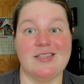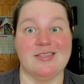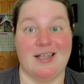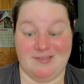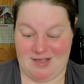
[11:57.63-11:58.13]

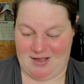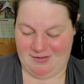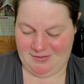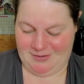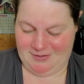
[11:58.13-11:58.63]
That's
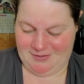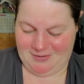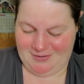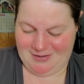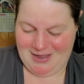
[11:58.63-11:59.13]
nice.
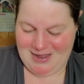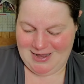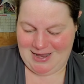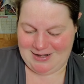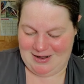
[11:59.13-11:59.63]
Got
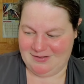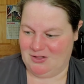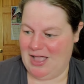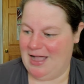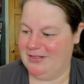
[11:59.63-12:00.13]
a nice
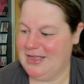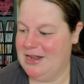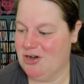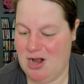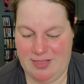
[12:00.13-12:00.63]
little
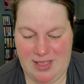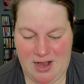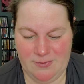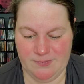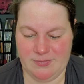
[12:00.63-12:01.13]
alligator on
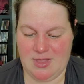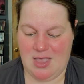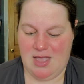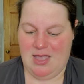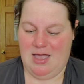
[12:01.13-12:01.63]
there.
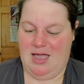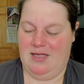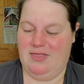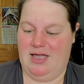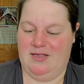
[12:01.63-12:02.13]

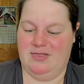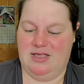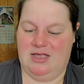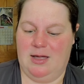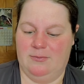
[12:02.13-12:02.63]
And then
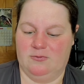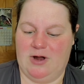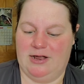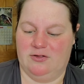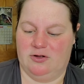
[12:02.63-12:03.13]
the
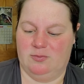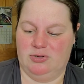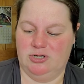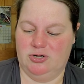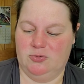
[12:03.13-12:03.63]
regular
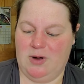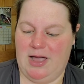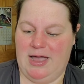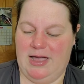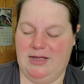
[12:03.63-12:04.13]

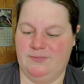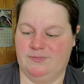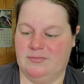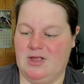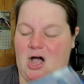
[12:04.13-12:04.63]
Blu-ray.
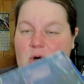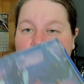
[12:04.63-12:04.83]
I'll